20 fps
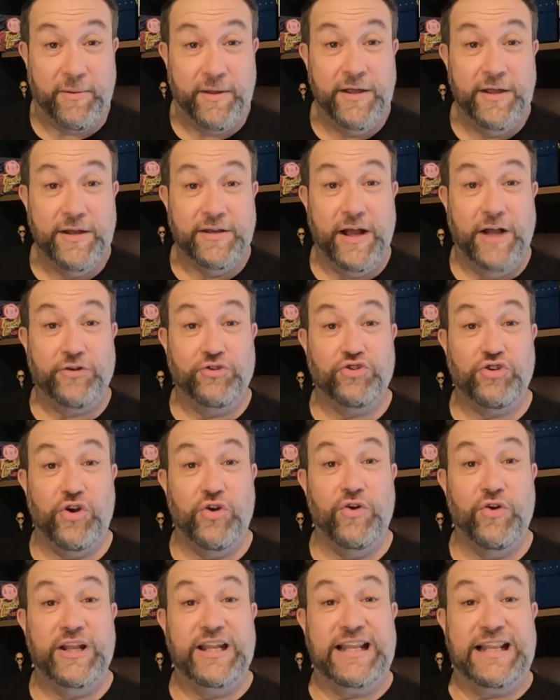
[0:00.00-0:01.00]
Dodgers
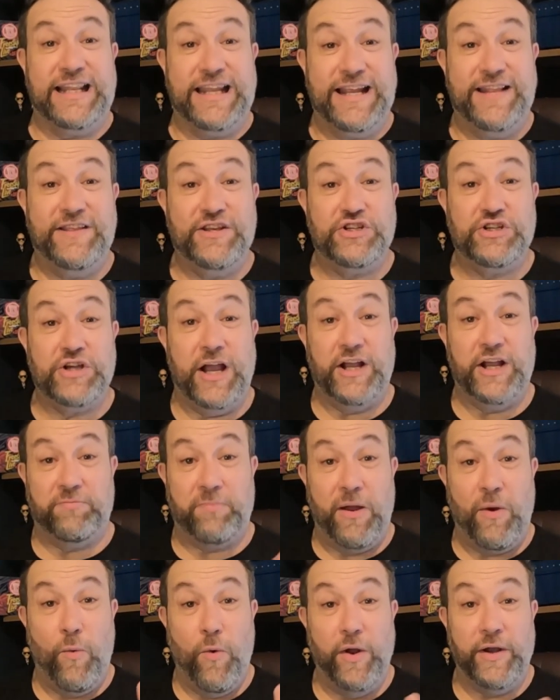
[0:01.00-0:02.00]
currently lead the Giants
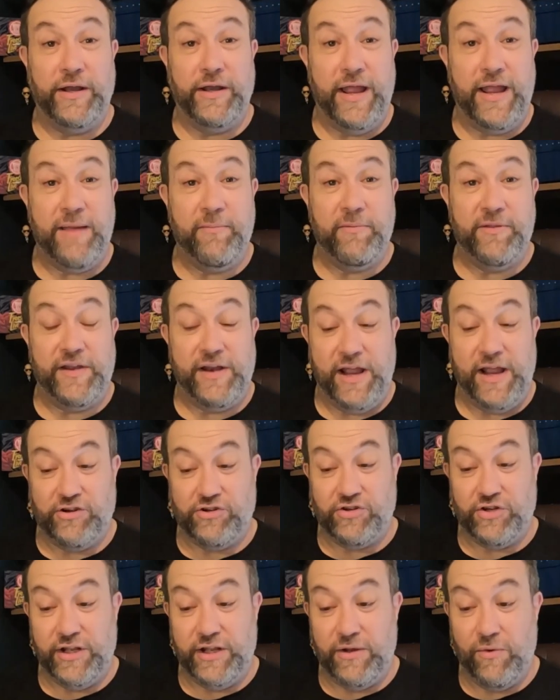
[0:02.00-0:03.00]
by 1 game in the
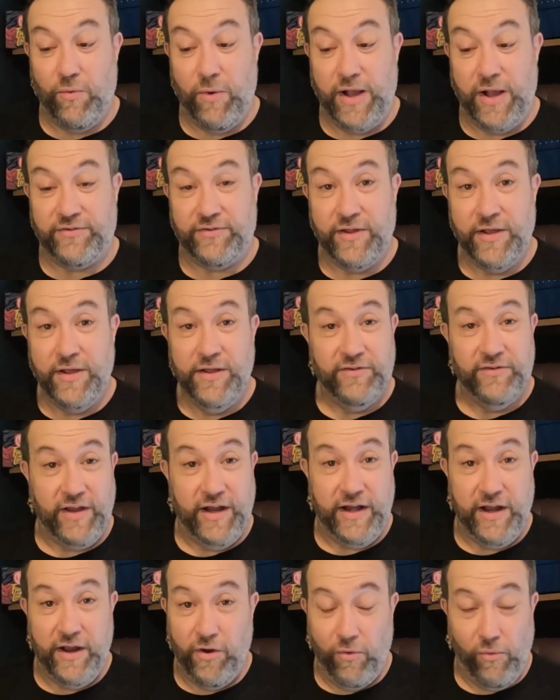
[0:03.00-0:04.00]
National League West. San
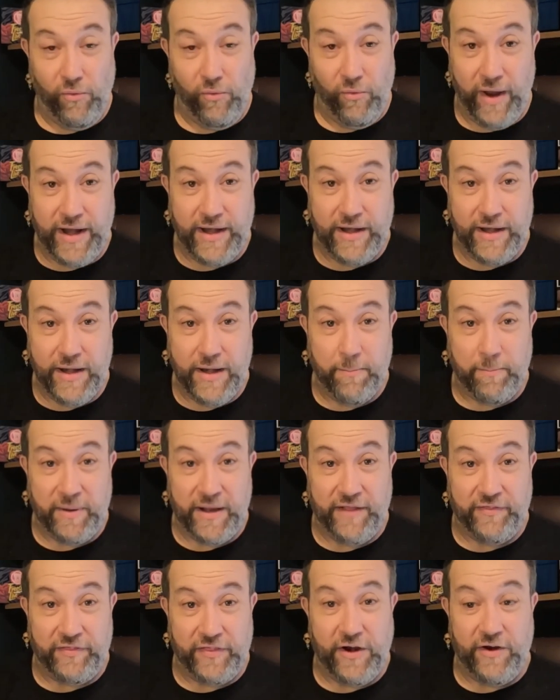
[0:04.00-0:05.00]
Diego right nipping
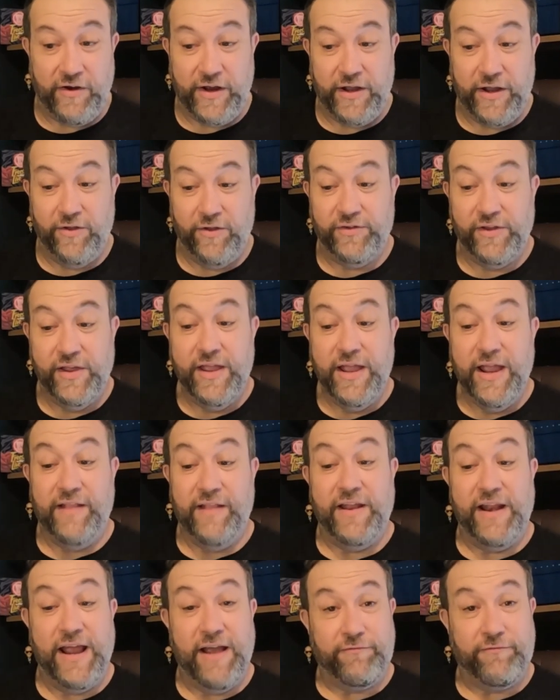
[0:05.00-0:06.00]
at their heels. And
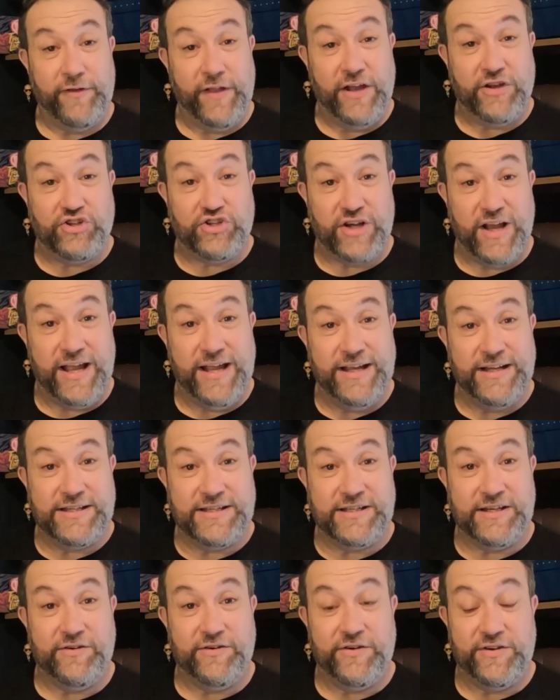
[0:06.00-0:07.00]
then after that Giants
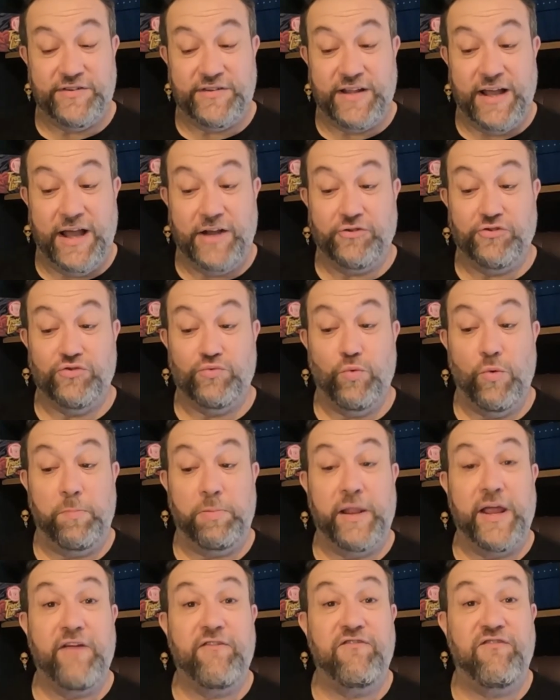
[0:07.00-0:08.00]
series, Dodgers will
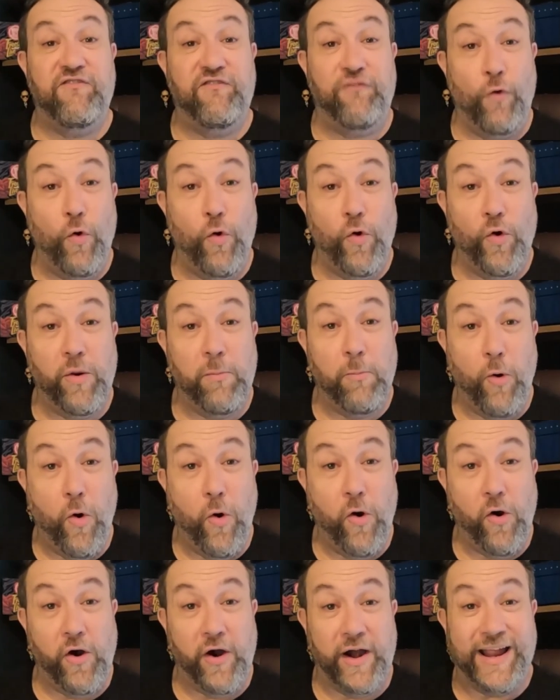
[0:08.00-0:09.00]
play 4
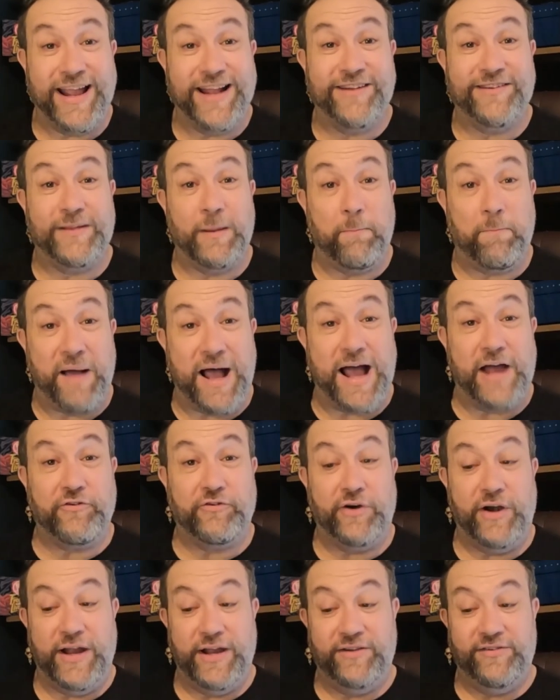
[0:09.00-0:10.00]
more against the
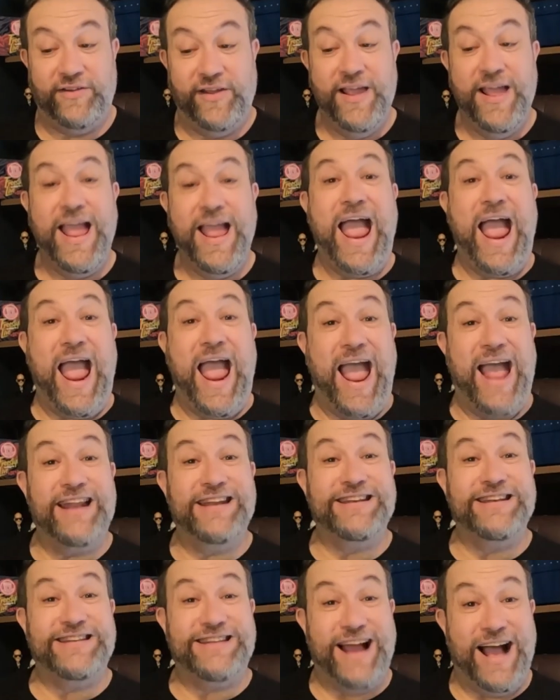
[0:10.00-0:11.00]
Padres
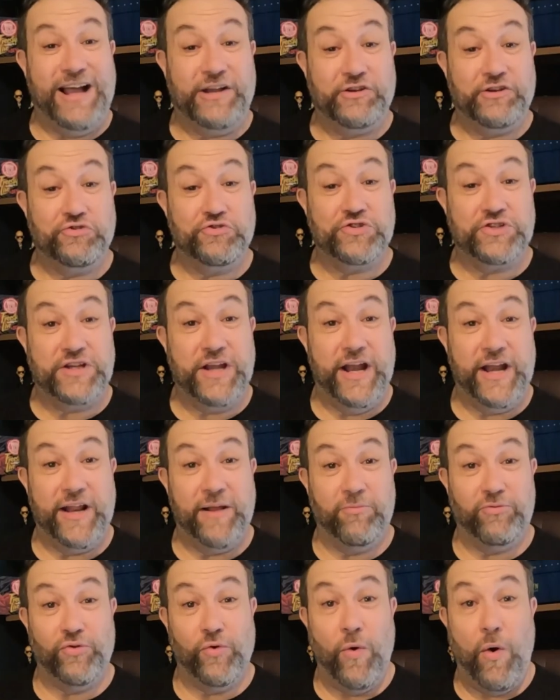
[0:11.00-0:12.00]
at Dodger Stadium.
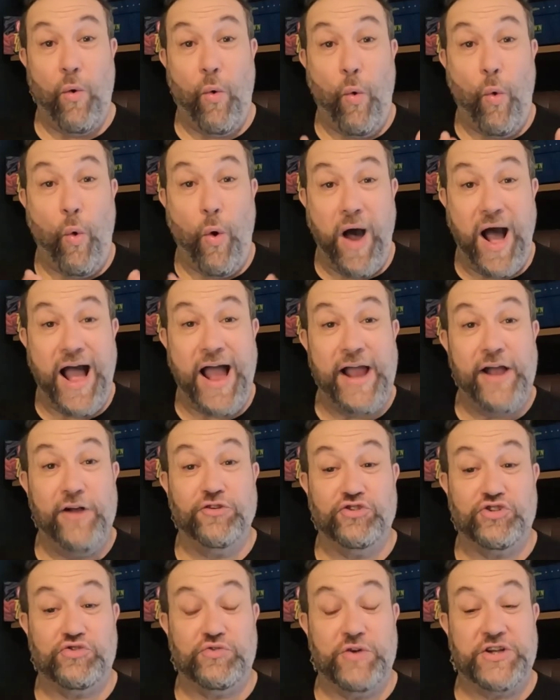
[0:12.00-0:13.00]
So a wild
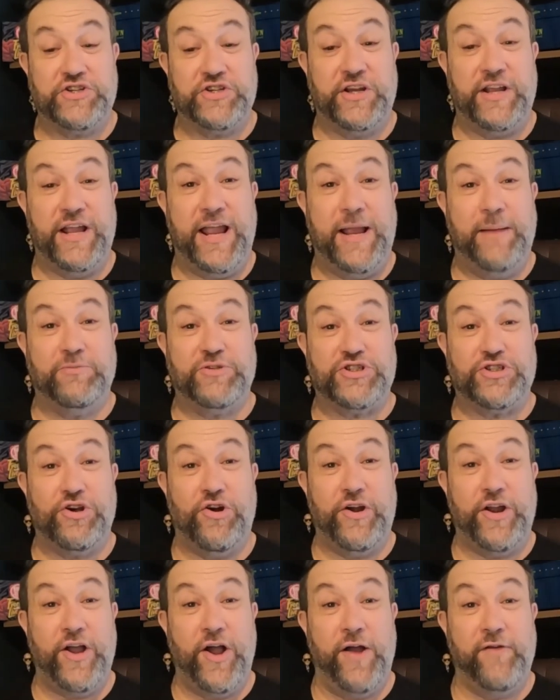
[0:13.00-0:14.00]
stretch of games
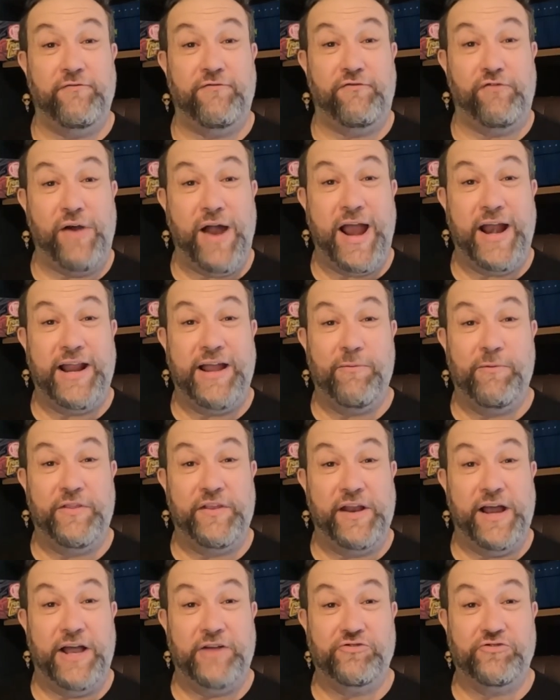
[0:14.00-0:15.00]
starting on Friday when the
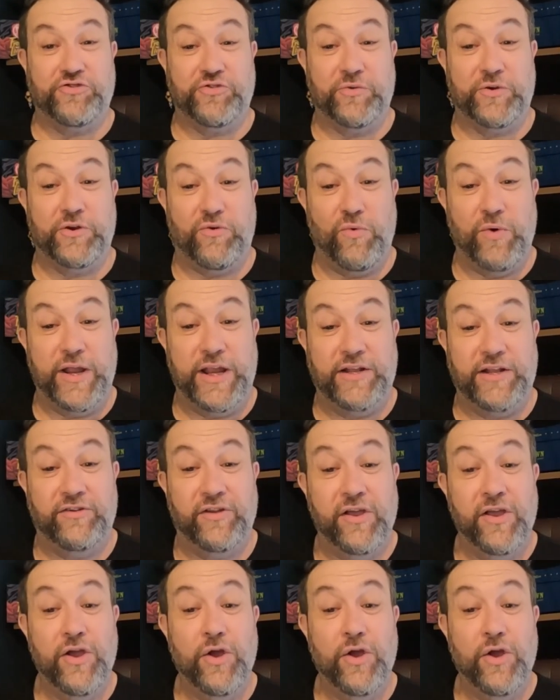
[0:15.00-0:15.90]
Dodgers are in Queens.